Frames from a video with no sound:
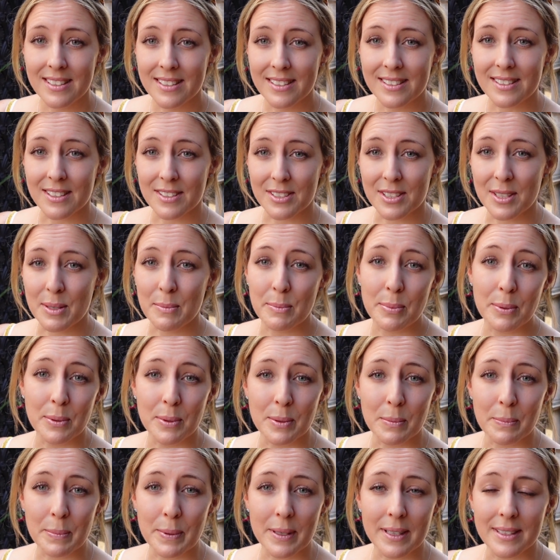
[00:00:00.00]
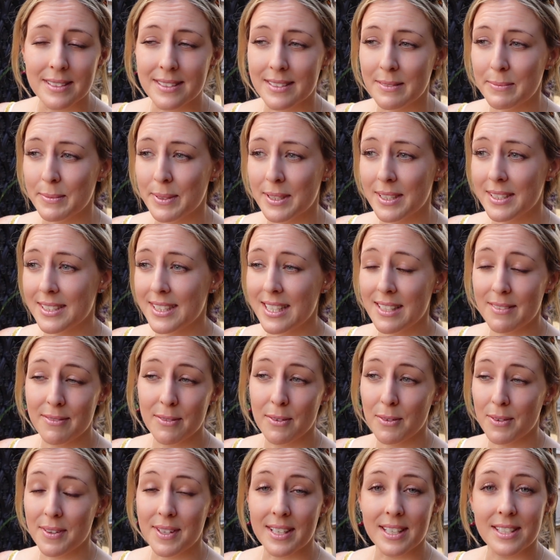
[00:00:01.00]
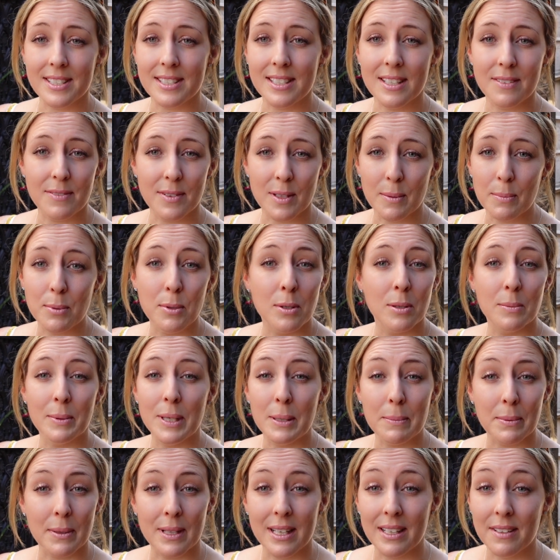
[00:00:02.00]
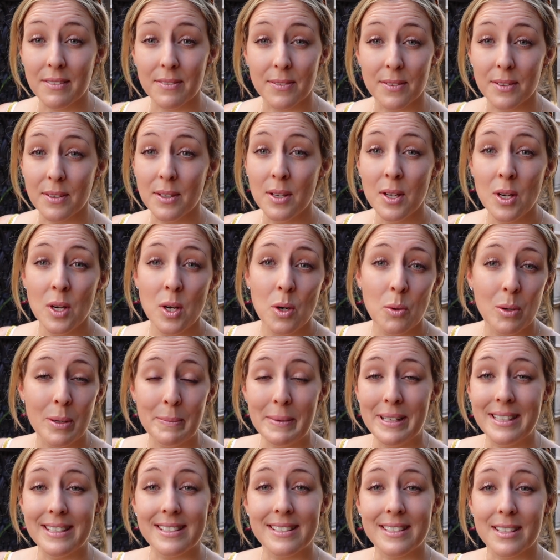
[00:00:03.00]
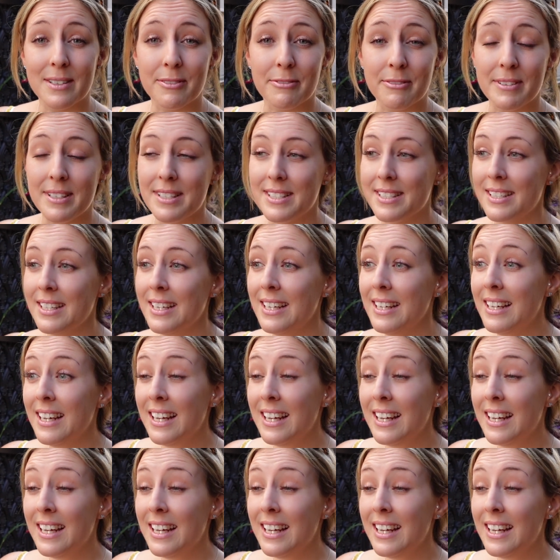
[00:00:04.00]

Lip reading: such an important person because of all the things she did for the poor people and for women's suffrage.